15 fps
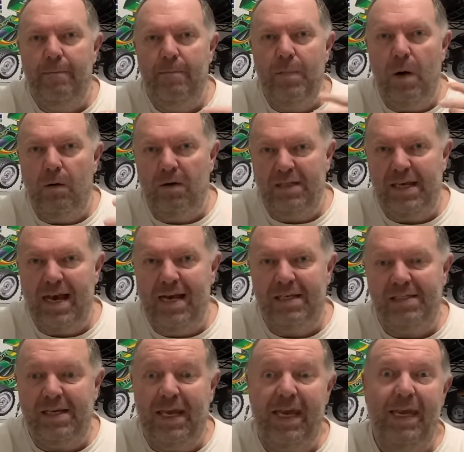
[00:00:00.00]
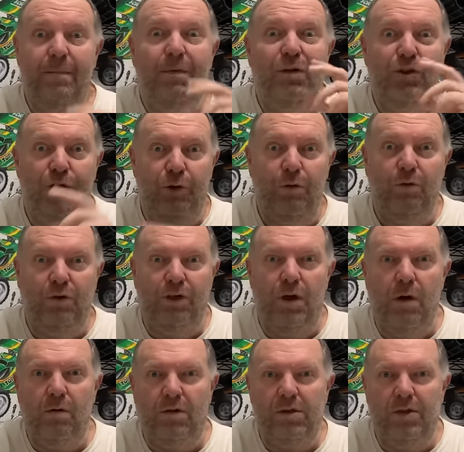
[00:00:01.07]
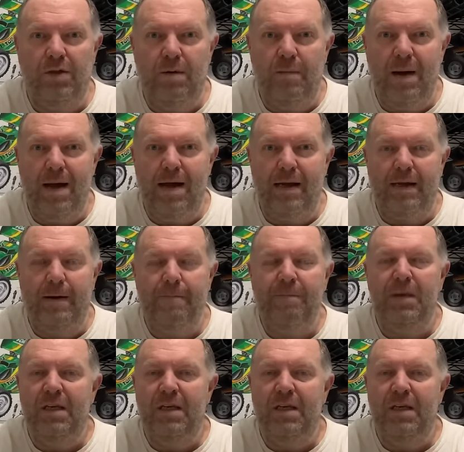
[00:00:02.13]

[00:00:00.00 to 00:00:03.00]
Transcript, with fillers: box art scheme, dual shocks on the back,